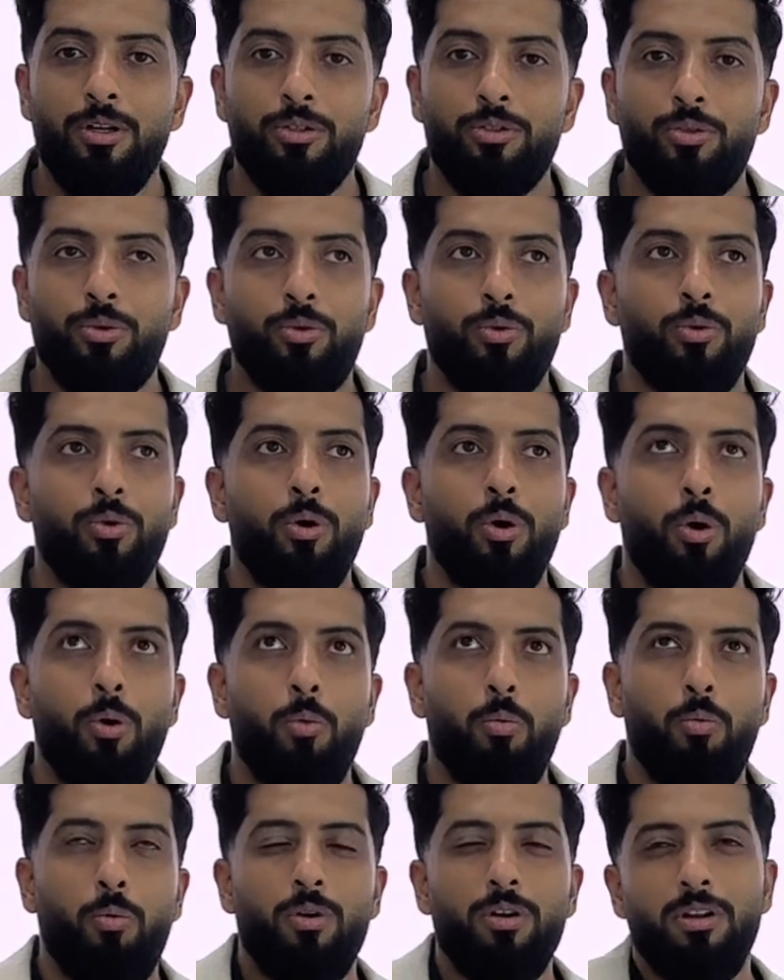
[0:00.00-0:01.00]
So
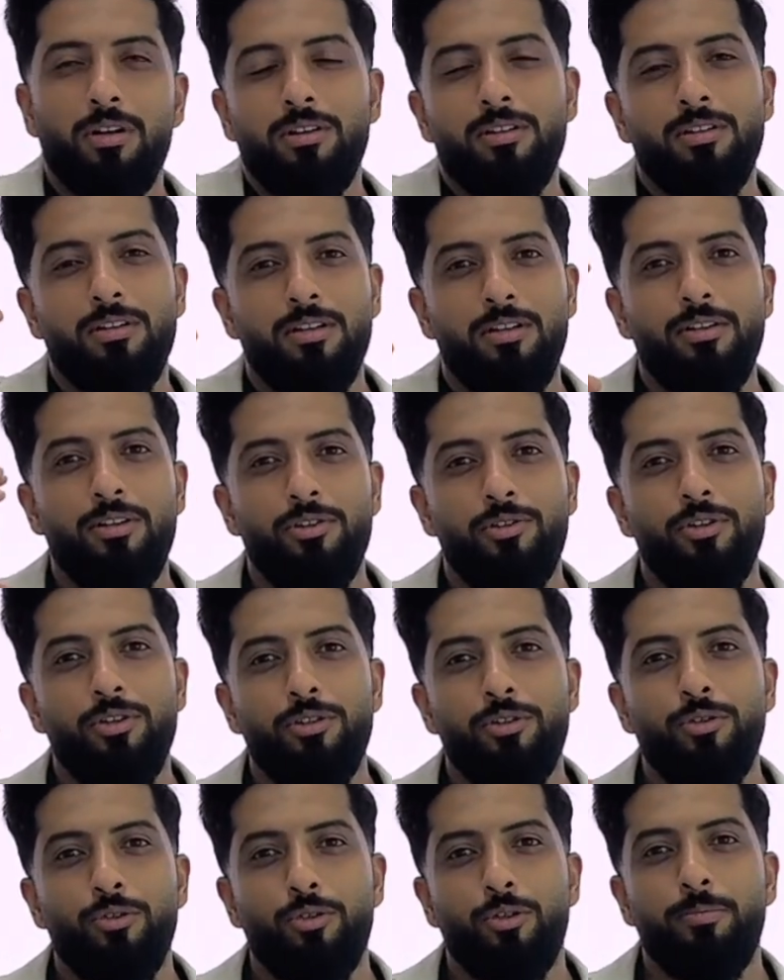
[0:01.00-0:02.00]
what are the
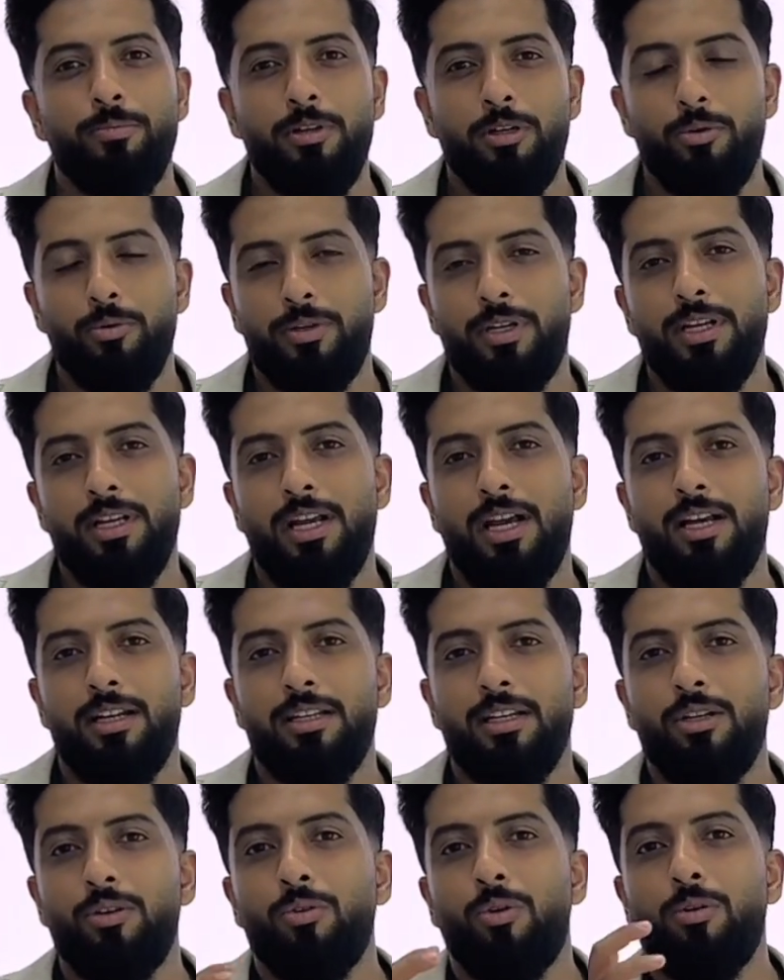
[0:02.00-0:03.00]
conditions you should be looking
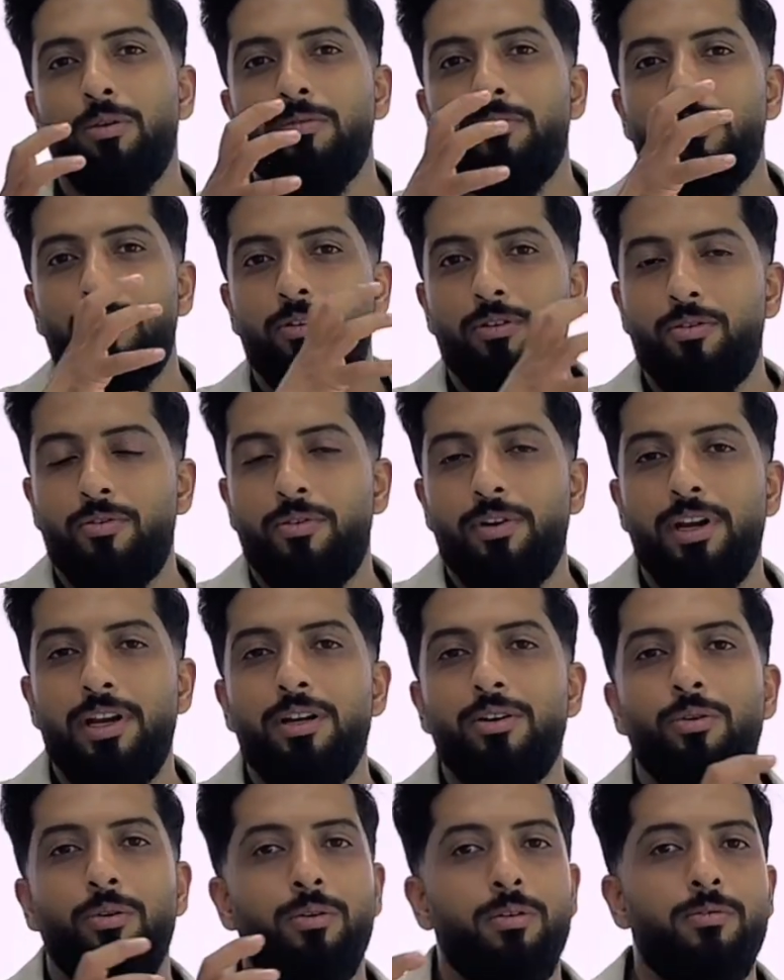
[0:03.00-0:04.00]
at in order for a
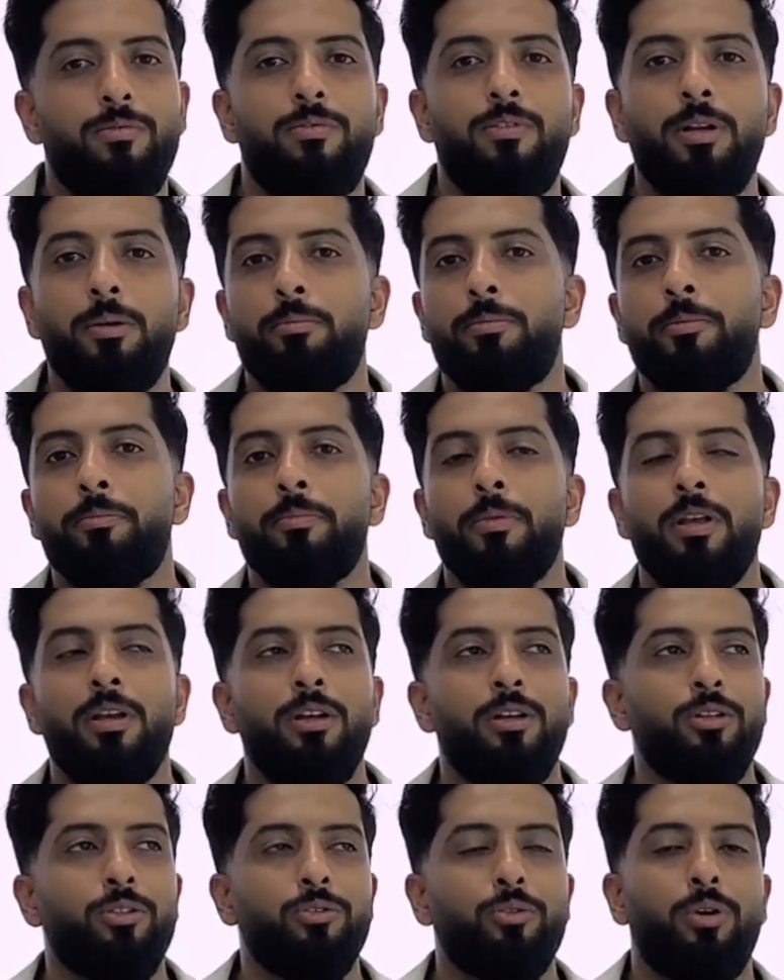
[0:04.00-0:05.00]
trade or a flip?
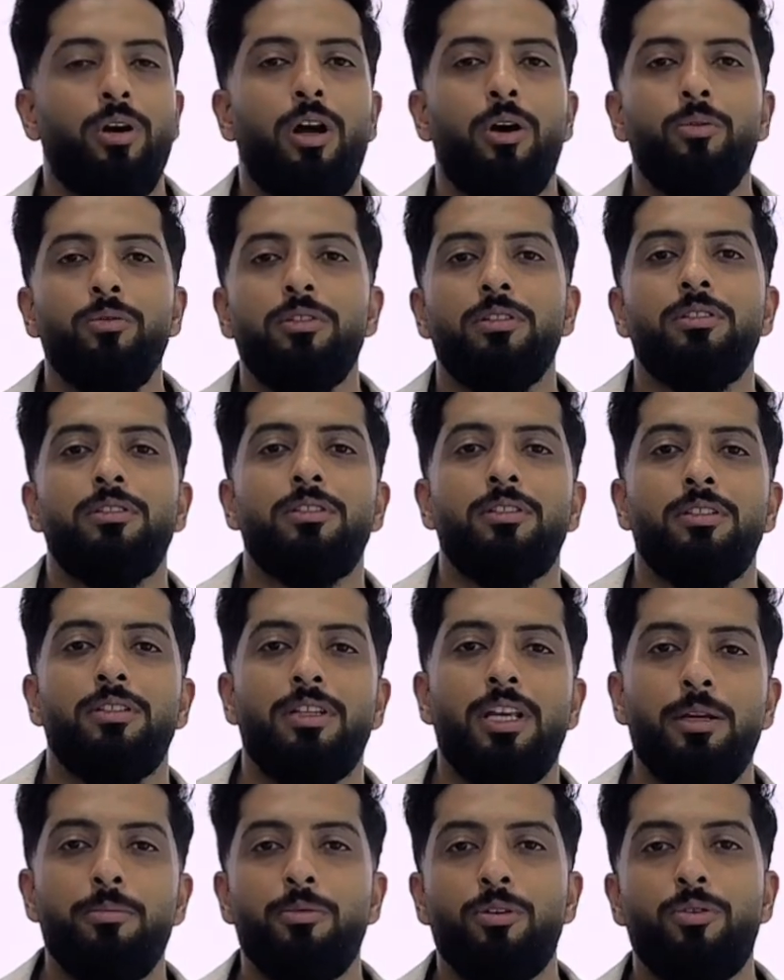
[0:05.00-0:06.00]
So how this
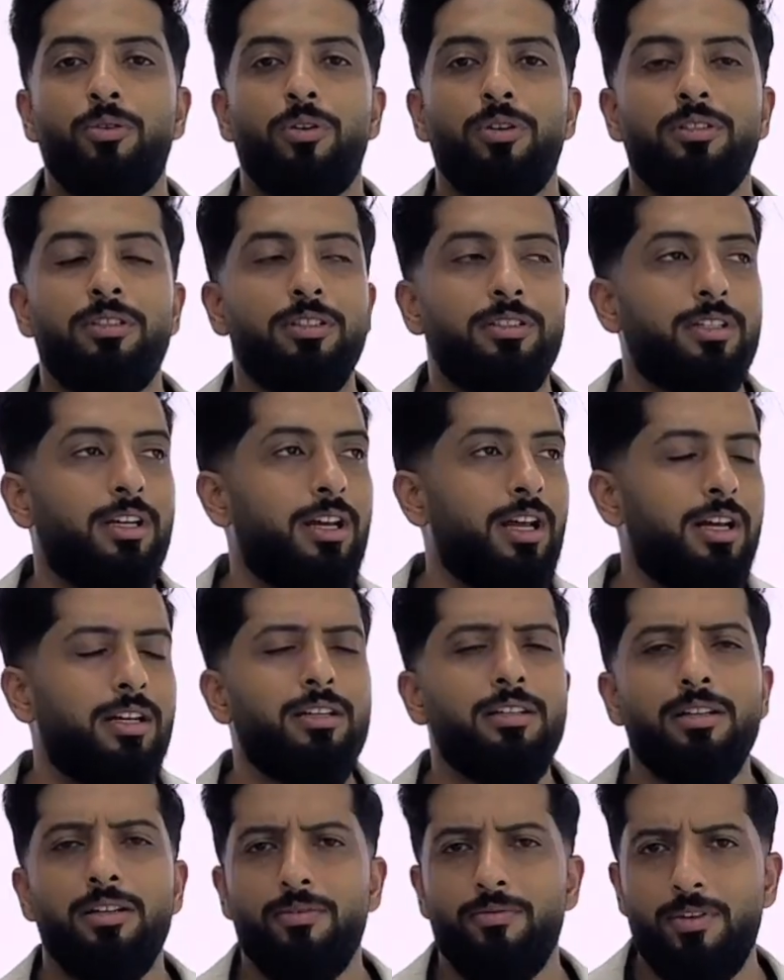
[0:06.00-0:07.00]
came across is that I had
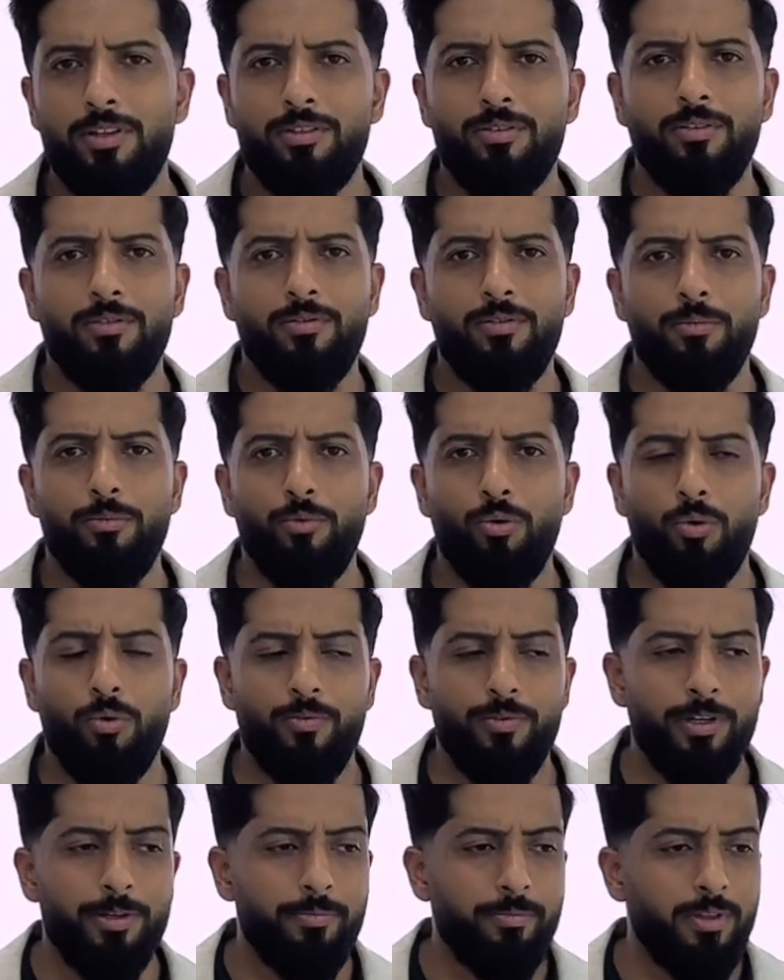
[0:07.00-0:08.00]
an investor from
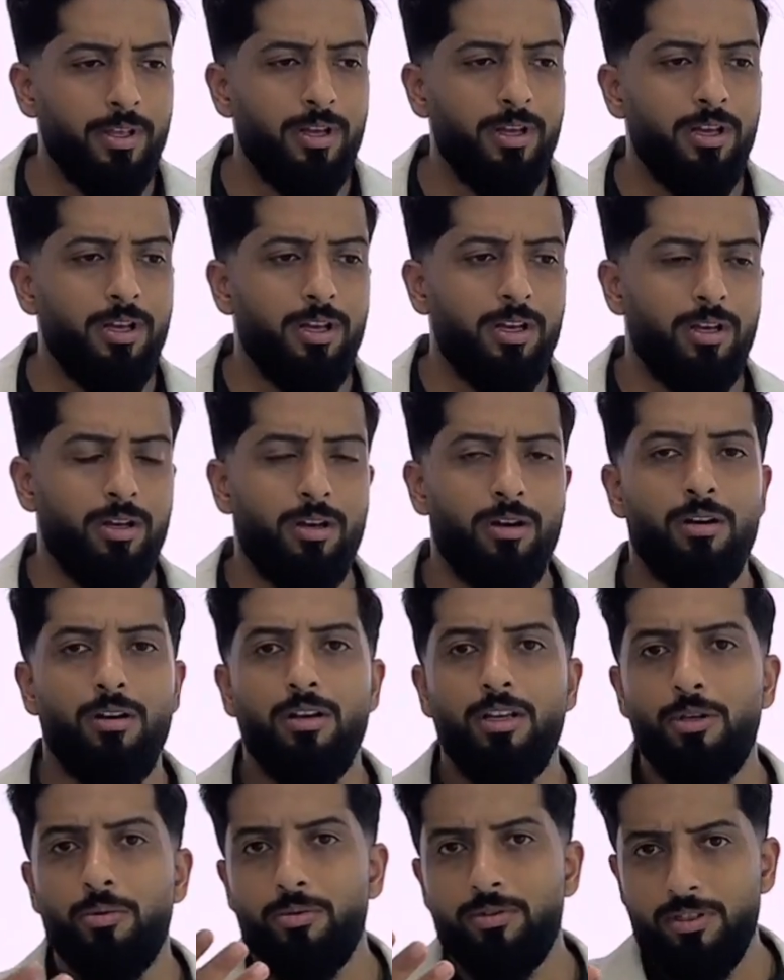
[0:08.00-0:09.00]
Norway.
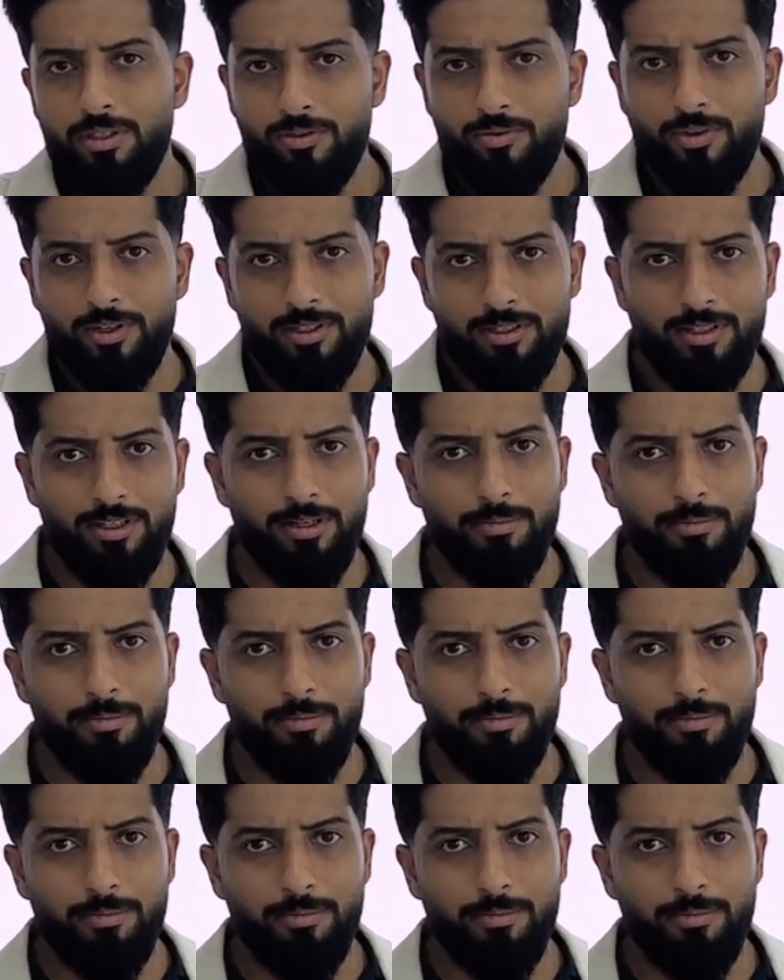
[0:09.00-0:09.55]
He was interested